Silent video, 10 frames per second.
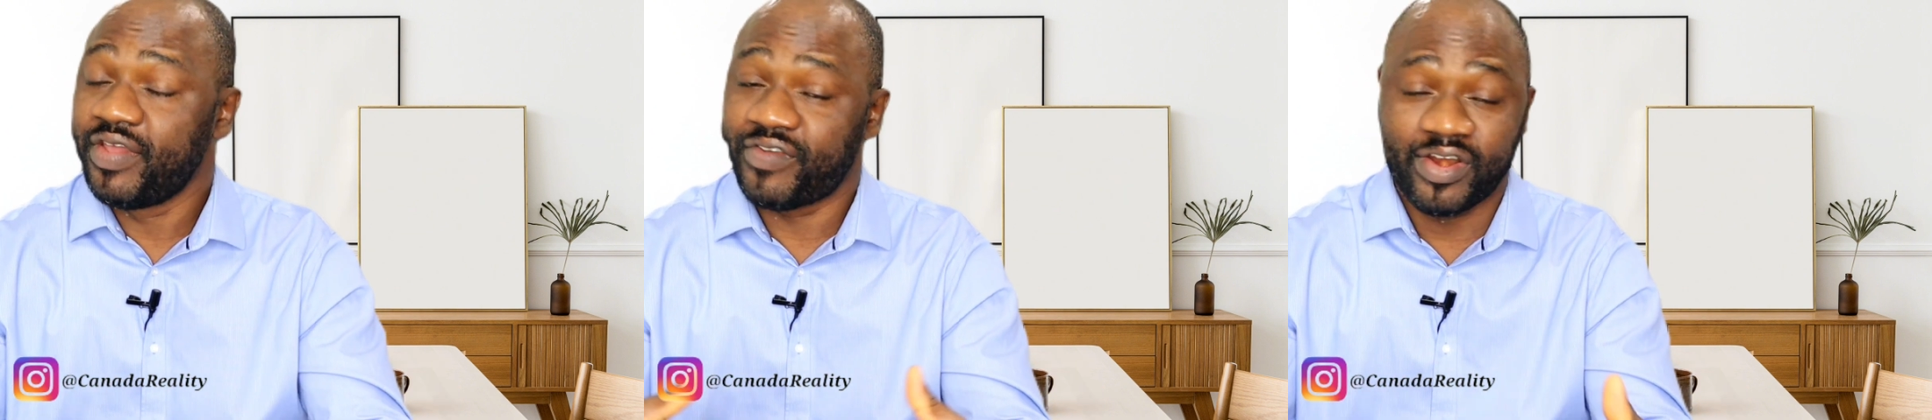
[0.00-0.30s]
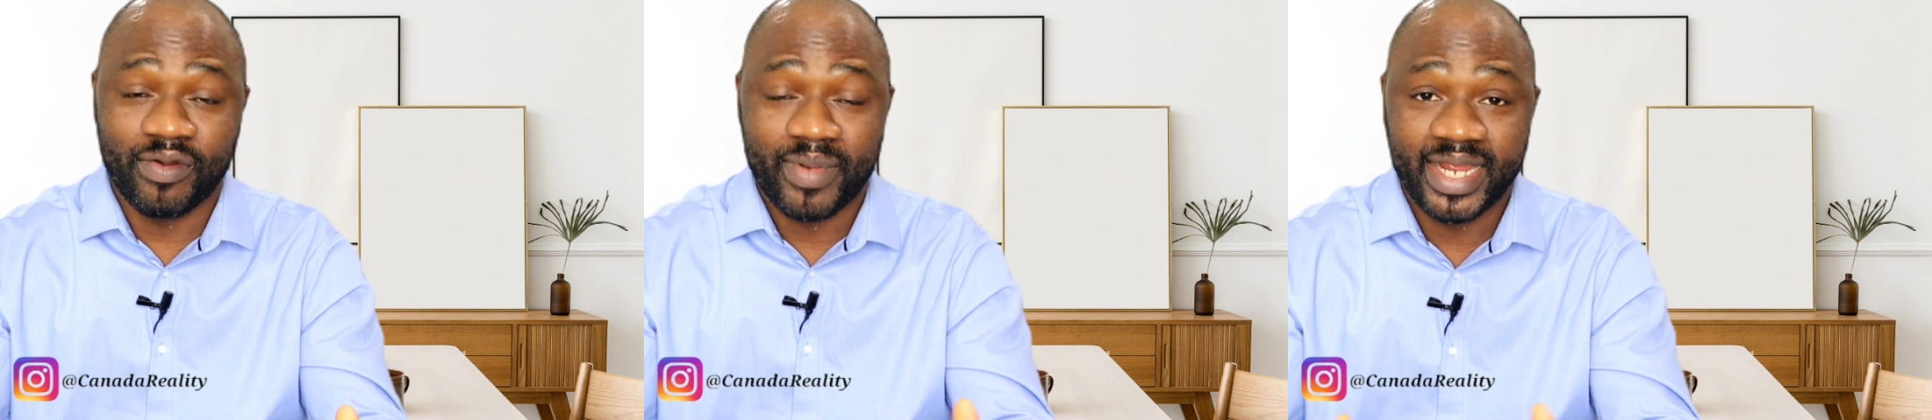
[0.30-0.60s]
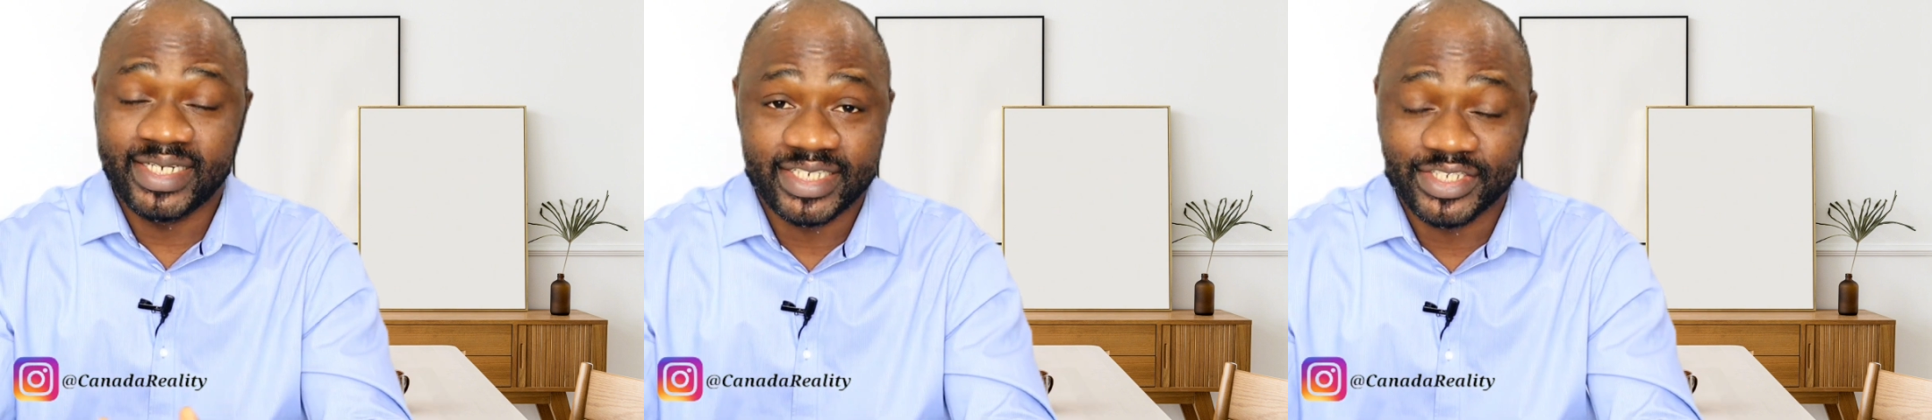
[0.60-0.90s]
If you're not
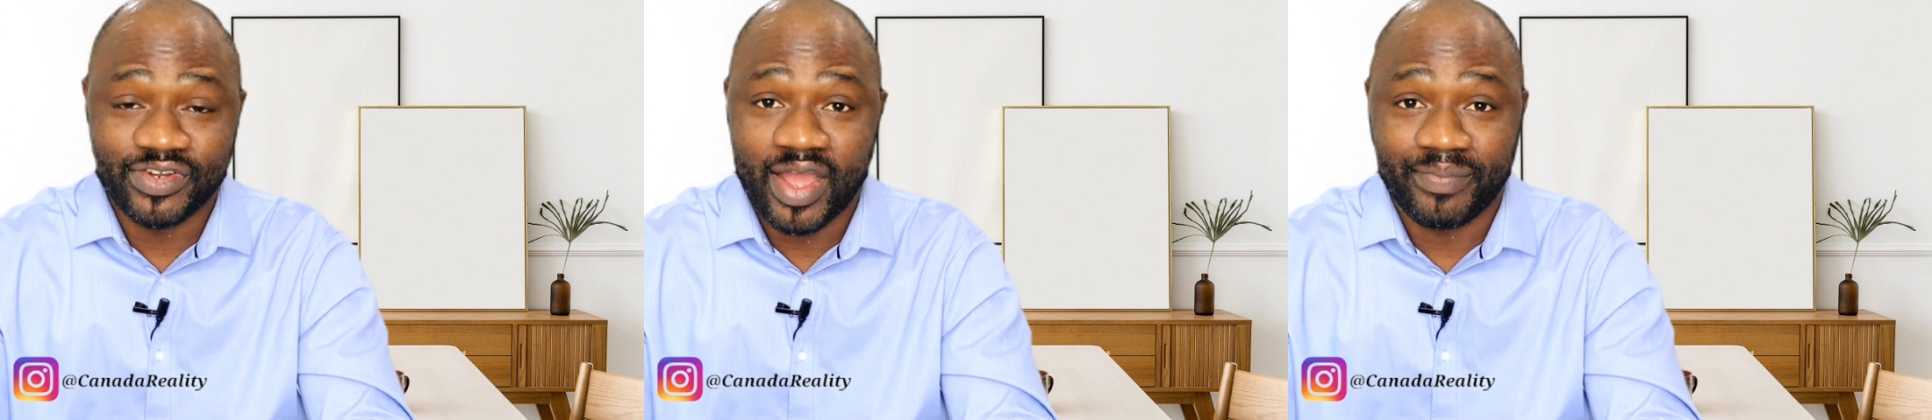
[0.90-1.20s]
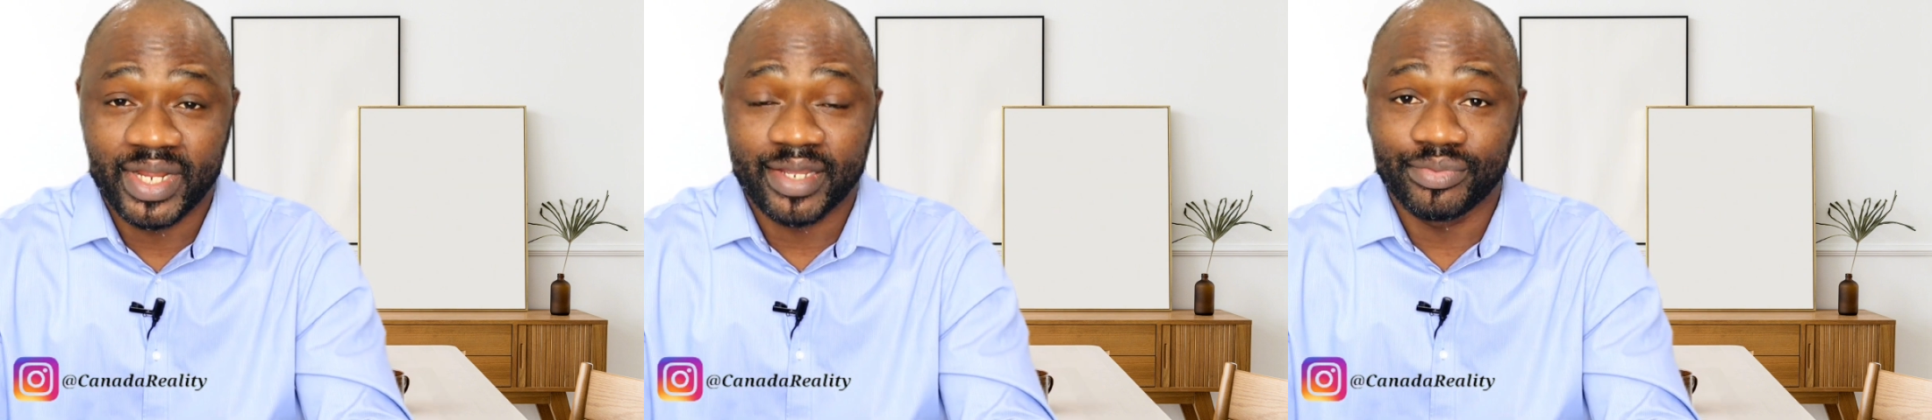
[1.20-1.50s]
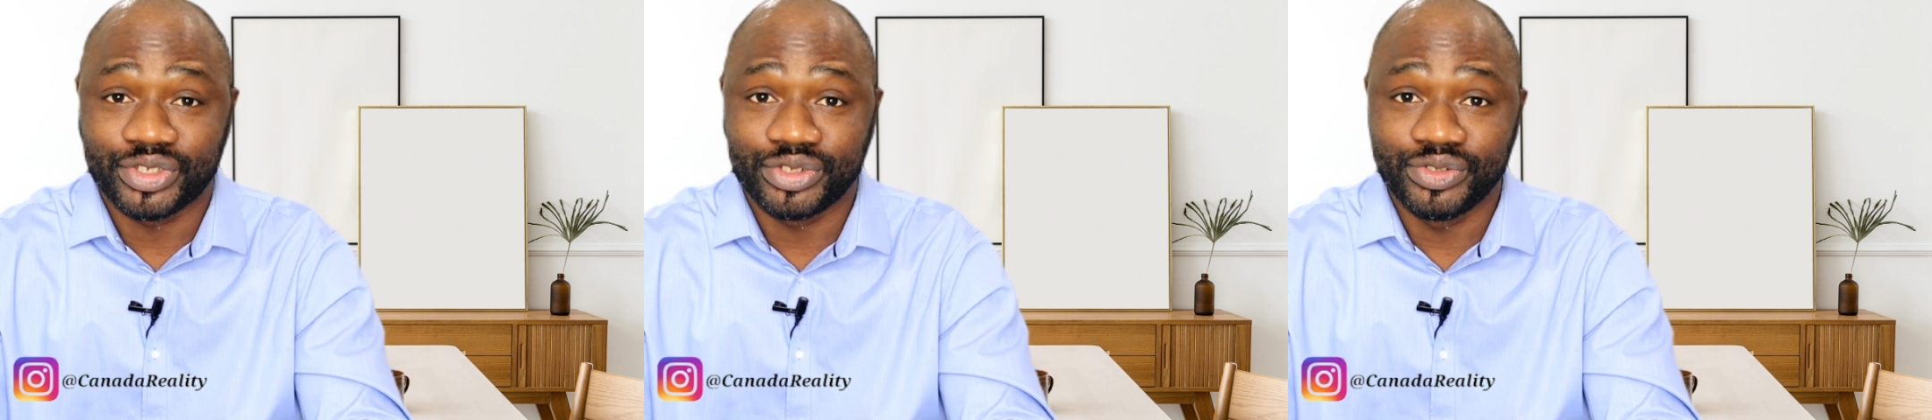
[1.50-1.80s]
married, this is not
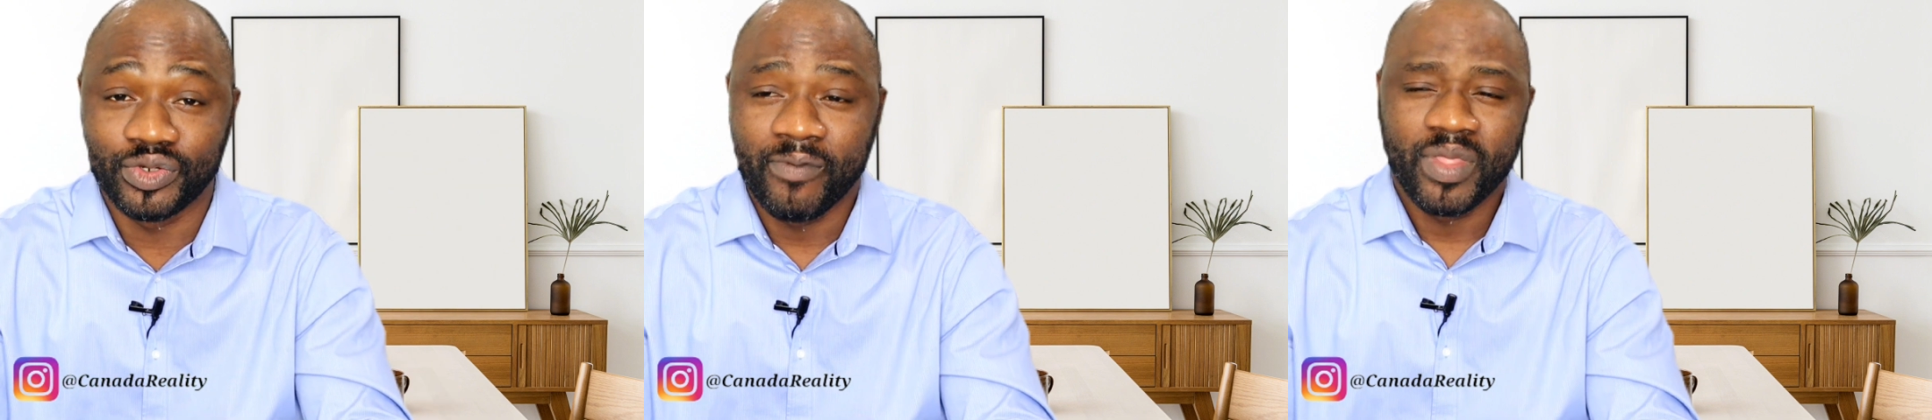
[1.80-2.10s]
applicable to you,